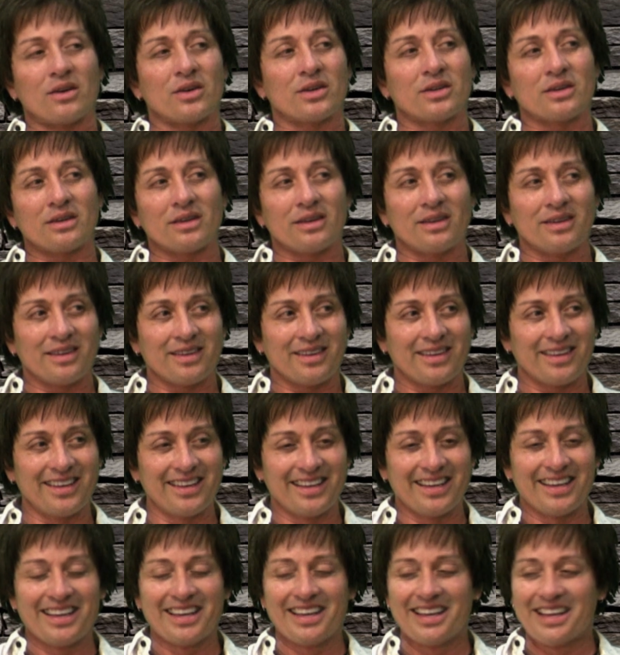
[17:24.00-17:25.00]
energy.
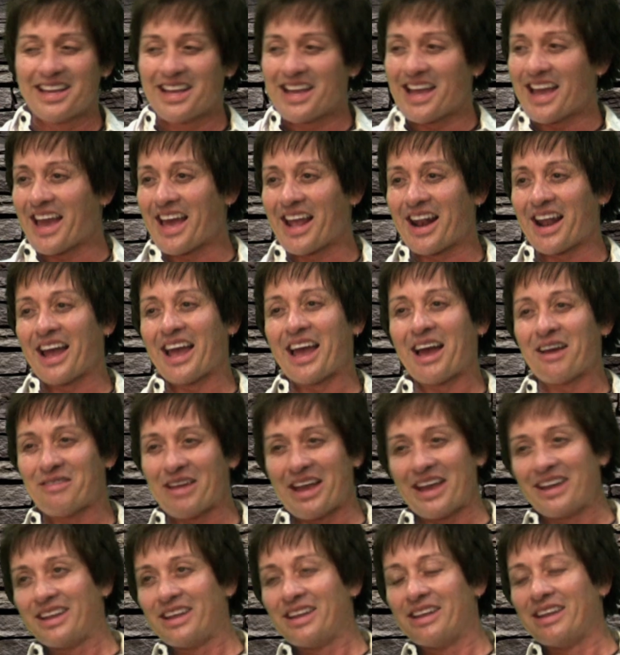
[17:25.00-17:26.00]
And I have
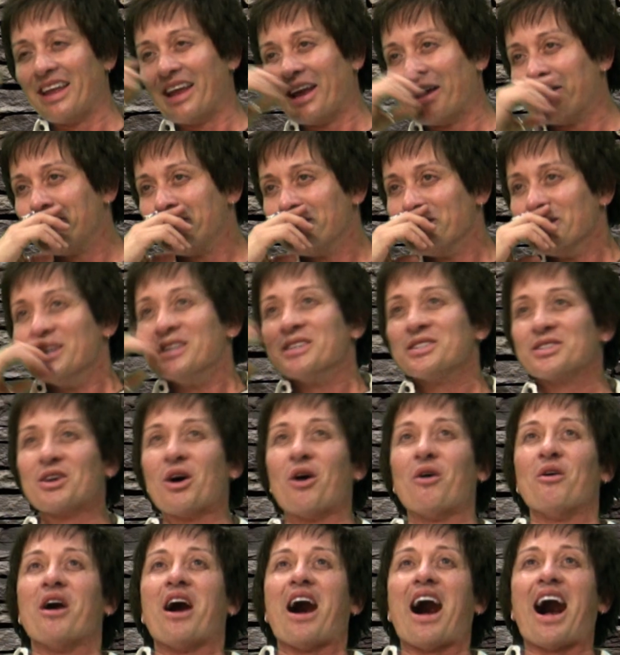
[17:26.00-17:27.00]
ADD.
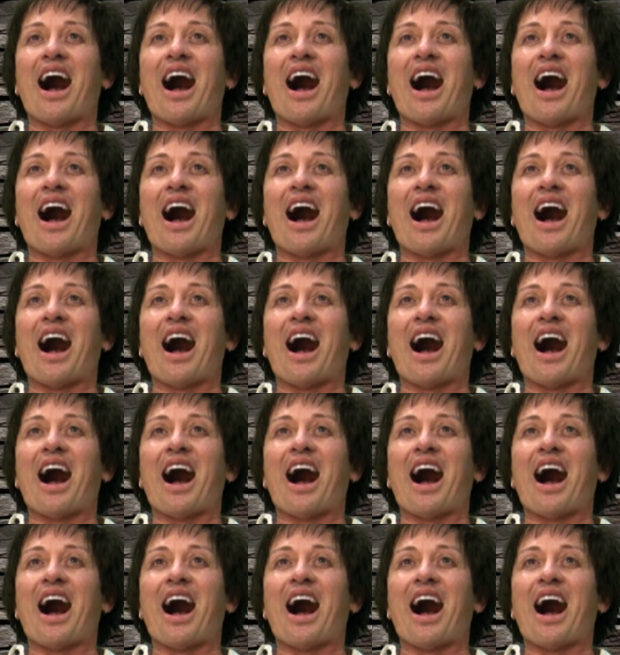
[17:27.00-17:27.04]
So